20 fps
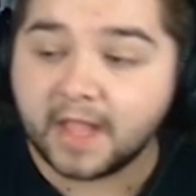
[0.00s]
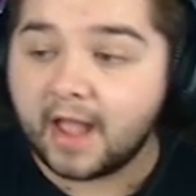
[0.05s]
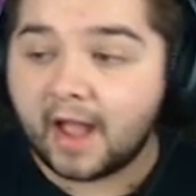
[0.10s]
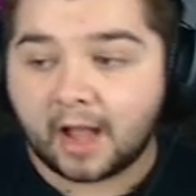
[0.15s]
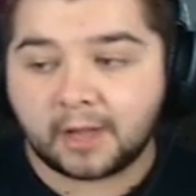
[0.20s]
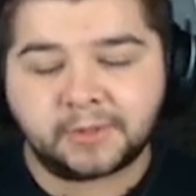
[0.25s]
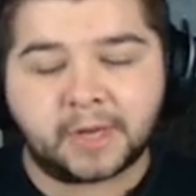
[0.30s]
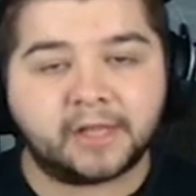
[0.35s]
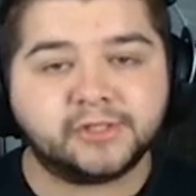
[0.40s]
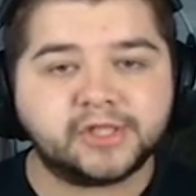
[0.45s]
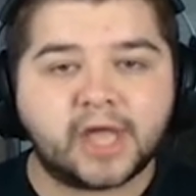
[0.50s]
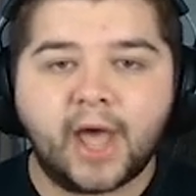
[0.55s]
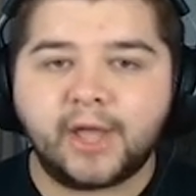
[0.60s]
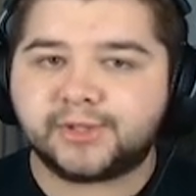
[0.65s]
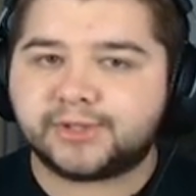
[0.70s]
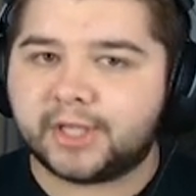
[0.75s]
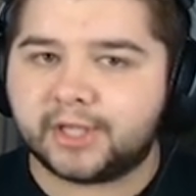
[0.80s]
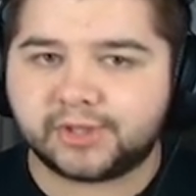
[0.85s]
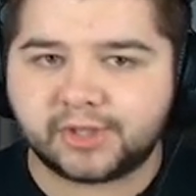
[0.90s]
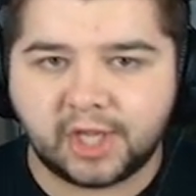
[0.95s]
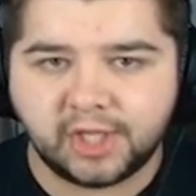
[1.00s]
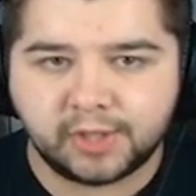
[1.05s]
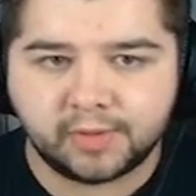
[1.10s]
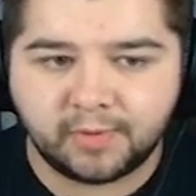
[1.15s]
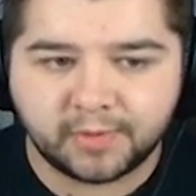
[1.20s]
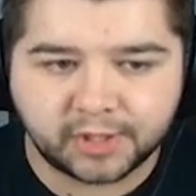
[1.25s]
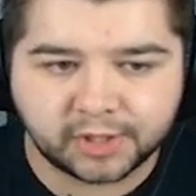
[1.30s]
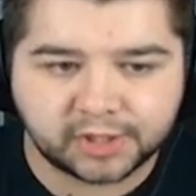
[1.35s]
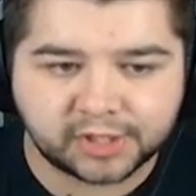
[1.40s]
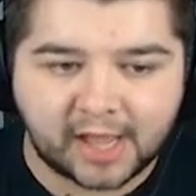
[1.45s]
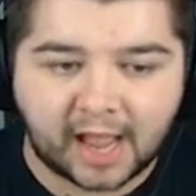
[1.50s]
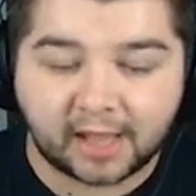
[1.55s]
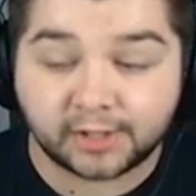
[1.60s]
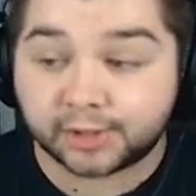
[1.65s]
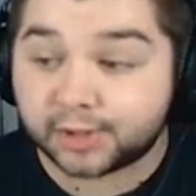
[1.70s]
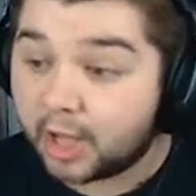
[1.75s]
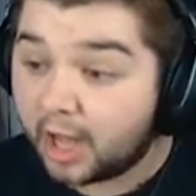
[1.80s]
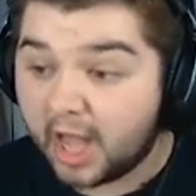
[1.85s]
A fantastic season with the stats.